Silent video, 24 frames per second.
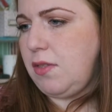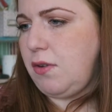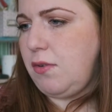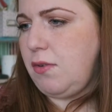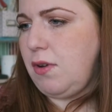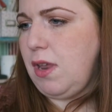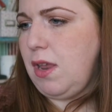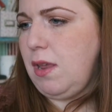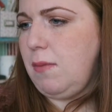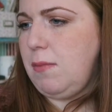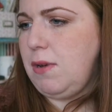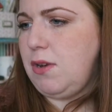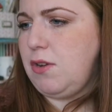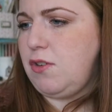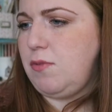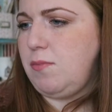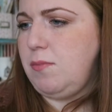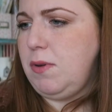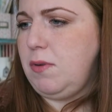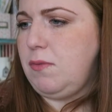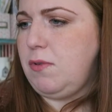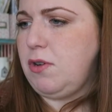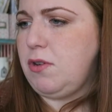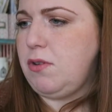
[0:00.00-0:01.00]

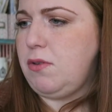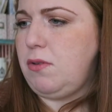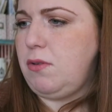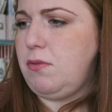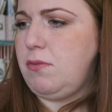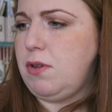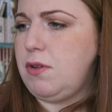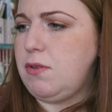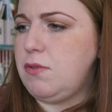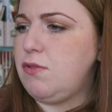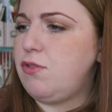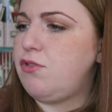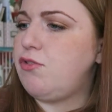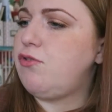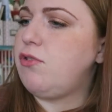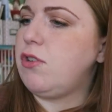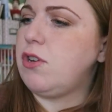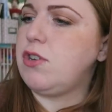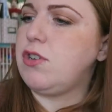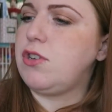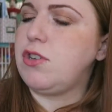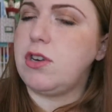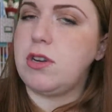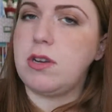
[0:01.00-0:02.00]
3-Minute Miracle
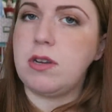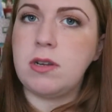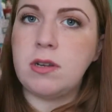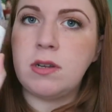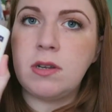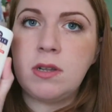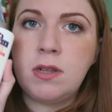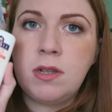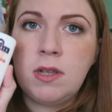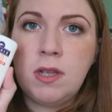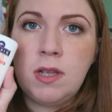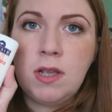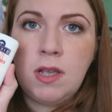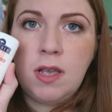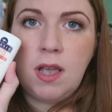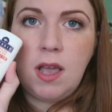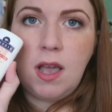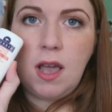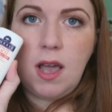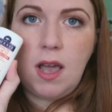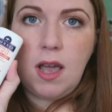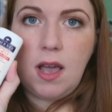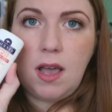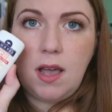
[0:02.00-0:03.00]
Reconstructor.
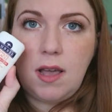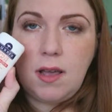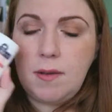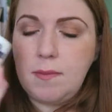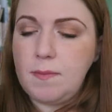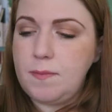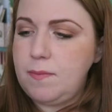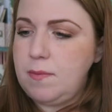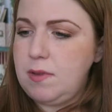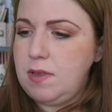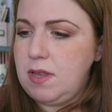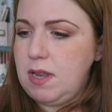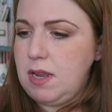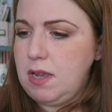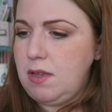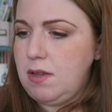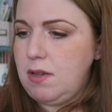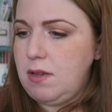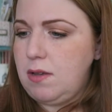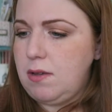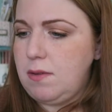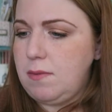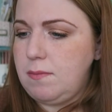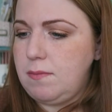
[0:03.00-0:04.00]
It's like
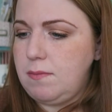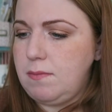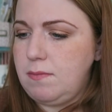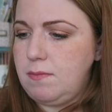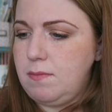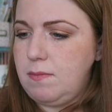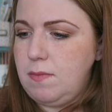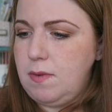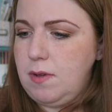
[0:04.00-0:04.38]
a